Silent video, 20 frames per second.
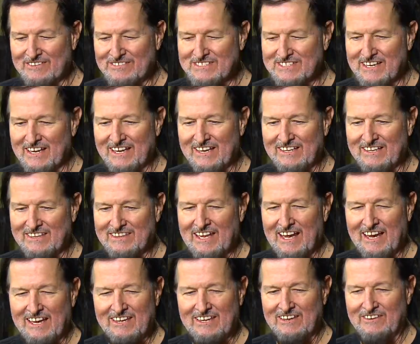of saying
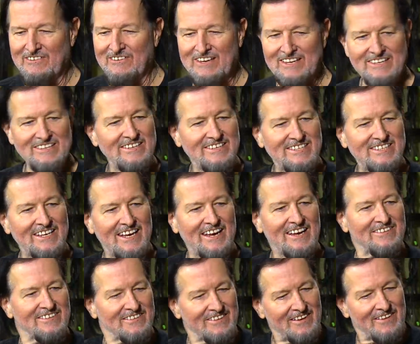thank you and
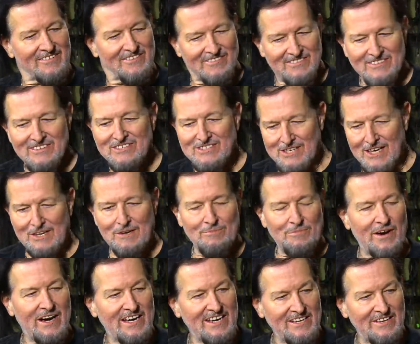and and
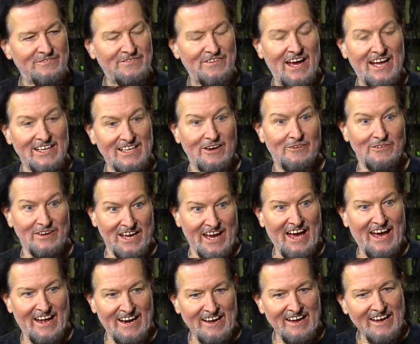celebrating the fact that we
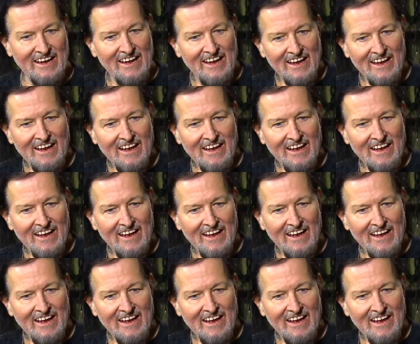had a